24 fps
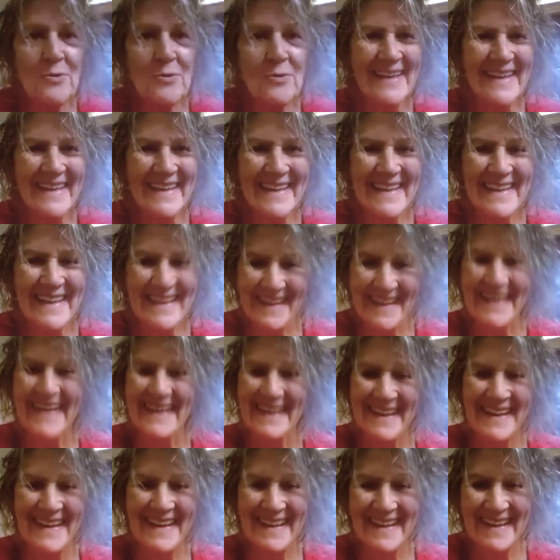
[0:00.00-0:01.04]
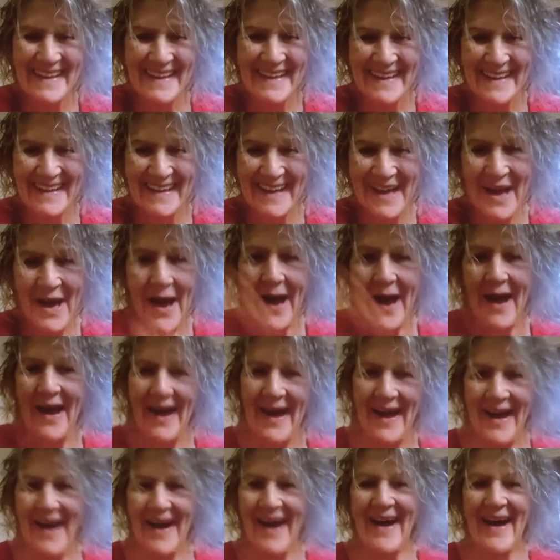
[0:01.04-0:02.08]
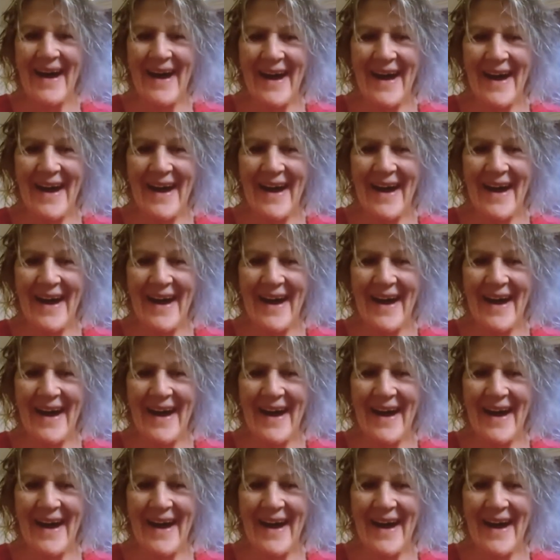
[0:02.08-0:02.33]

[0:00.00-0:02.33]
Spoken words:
you know that our online